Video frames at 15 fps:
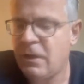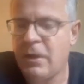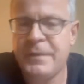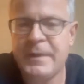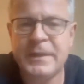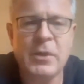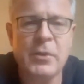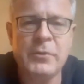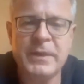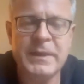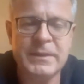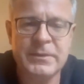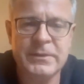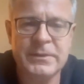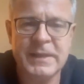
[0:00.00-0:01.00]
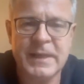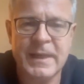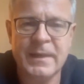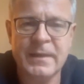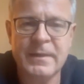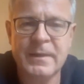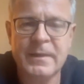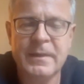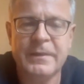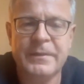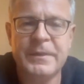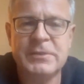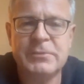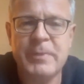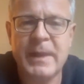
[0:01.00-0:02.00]
Or they don't need to say,
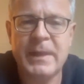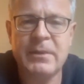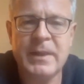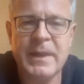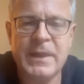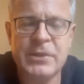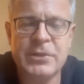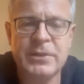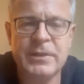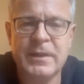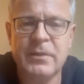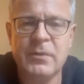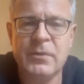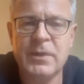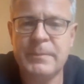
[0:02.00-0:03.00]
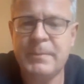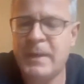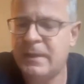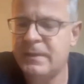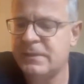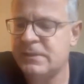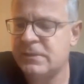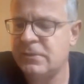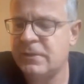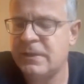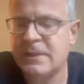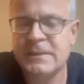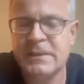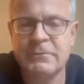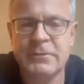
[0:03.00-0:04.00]
this regulation can only be understood
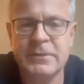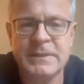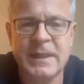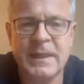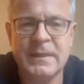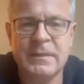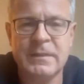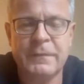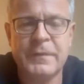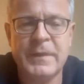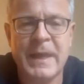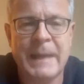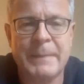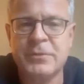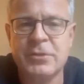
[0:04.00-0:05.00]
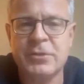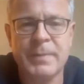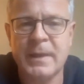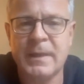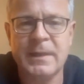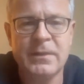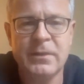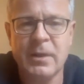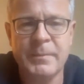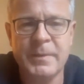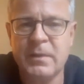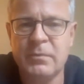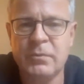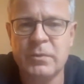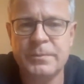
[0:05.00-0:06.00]
as the result of capture by
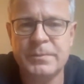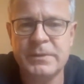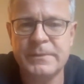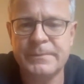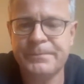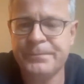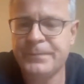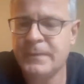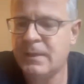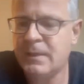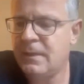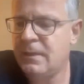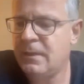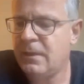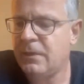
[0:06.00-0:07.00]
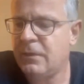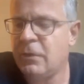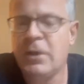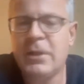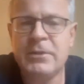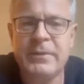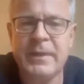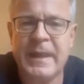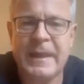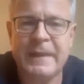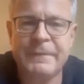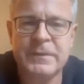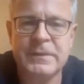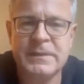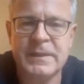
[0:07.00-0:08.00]
economic groups. Nor do they
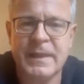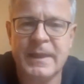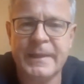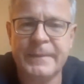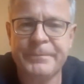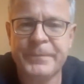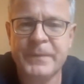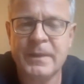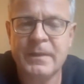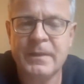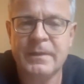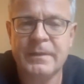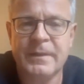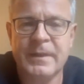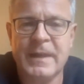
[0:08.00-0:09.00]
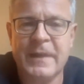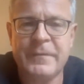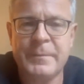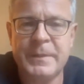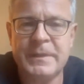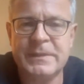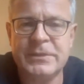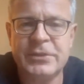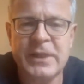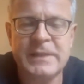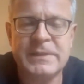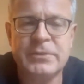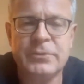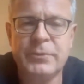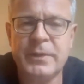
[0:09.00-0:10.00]
have to say, the government is
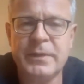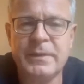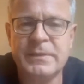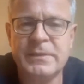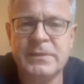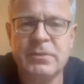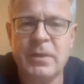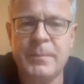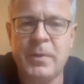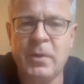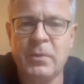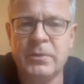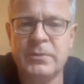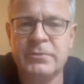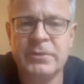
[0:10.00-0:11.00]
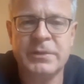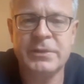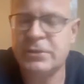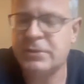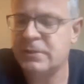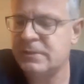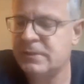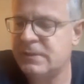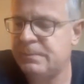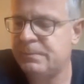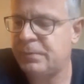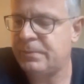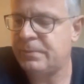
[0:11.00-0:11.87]
just doing this to uphold traditions,